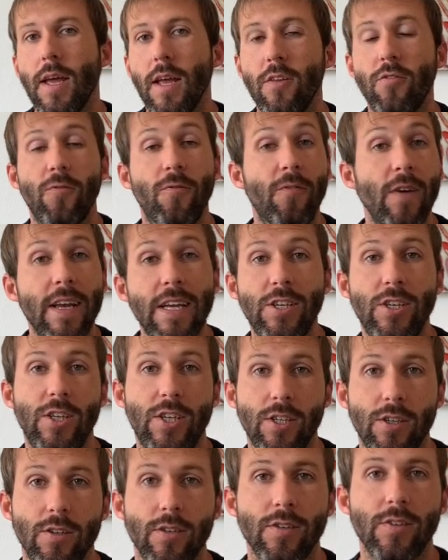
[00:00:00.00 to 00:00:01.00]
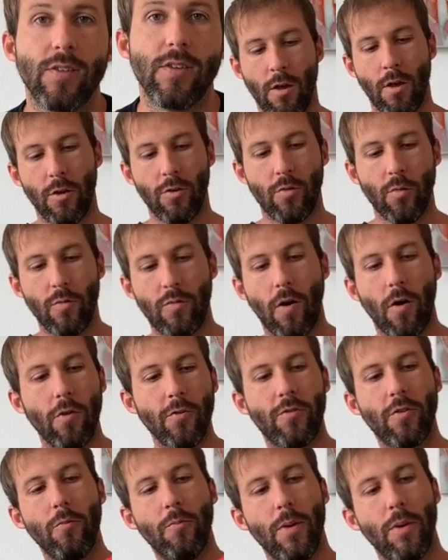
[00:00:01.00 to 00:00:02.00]
is face shields. So we've
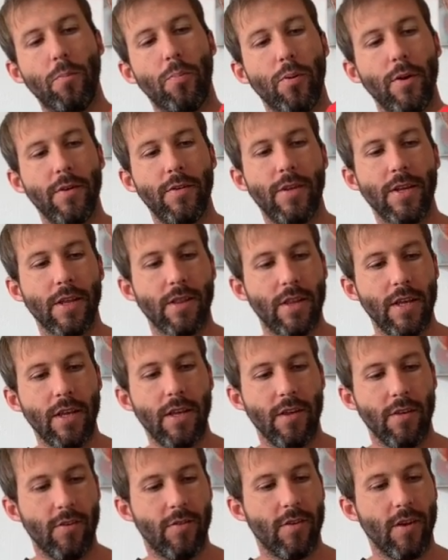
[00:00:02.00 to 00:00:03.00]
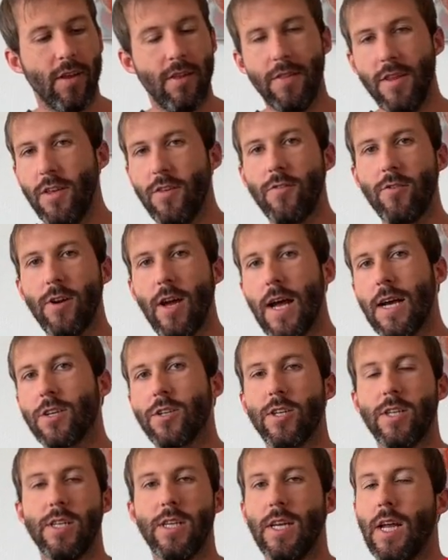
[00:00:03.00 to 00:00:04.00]
also been printing these, and these are
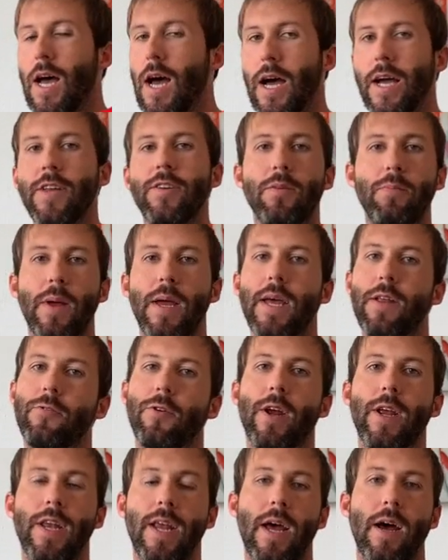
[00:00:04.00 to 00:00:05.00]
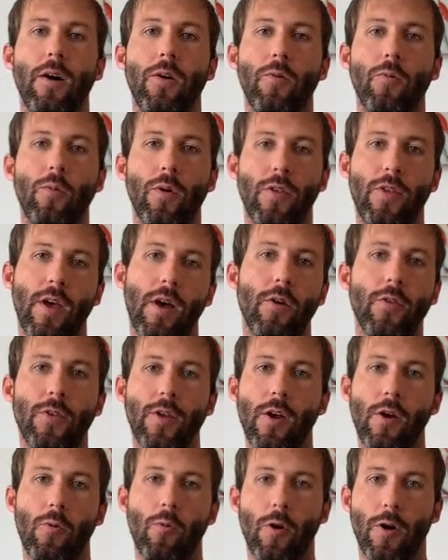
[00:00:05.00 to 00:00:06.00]
actually in high demand right now with
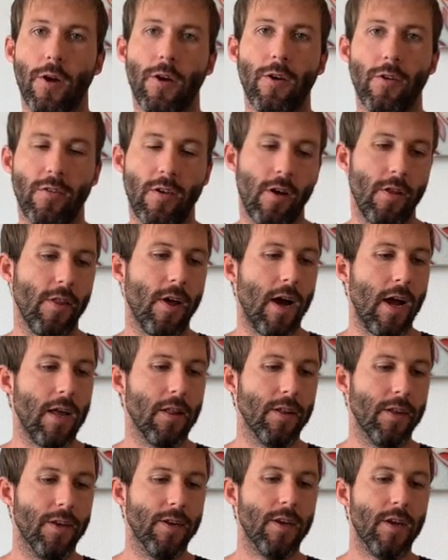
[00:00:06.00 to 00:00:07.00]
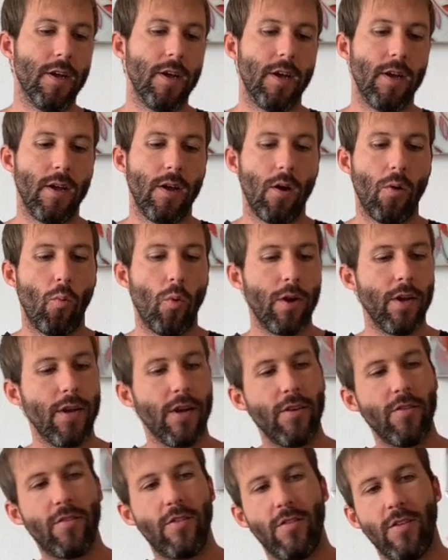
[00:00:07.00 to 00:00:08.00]
healthcare workers on the island. What it
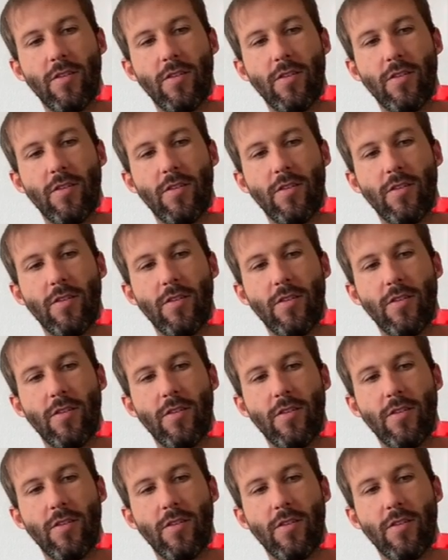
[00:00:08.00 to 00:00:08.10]
is